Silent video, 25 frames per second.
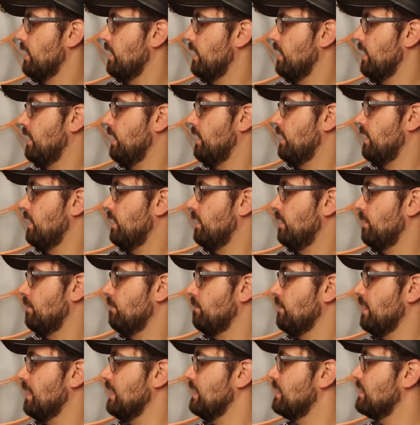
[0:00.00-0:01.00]

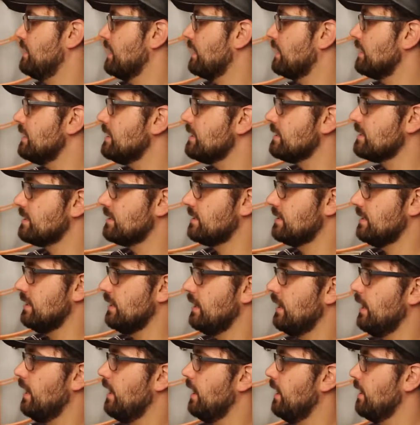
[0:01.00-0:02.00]
in thickness.
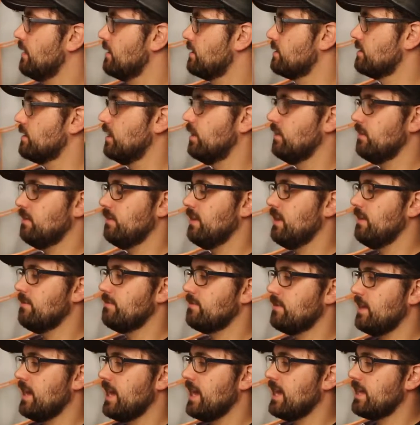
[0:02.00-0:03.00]
So
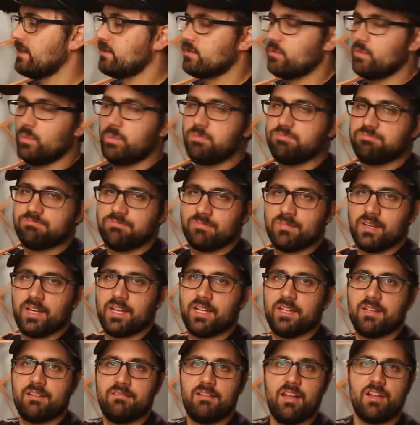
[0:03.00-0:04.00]
if you had
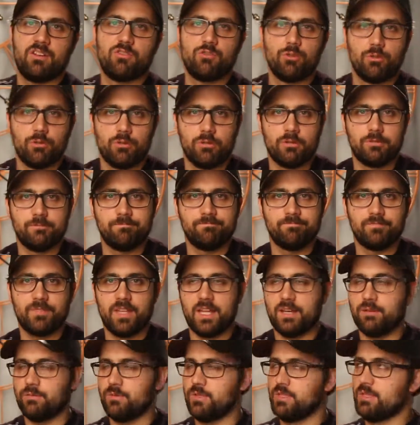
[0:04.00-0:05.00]
a door
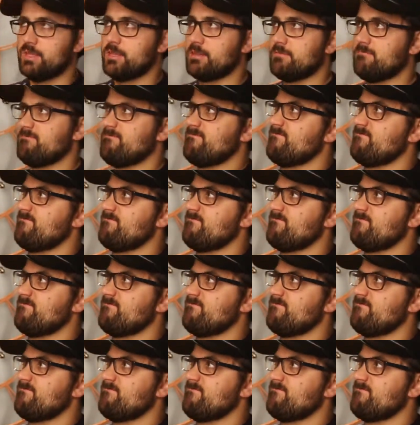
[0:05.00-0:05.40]
that was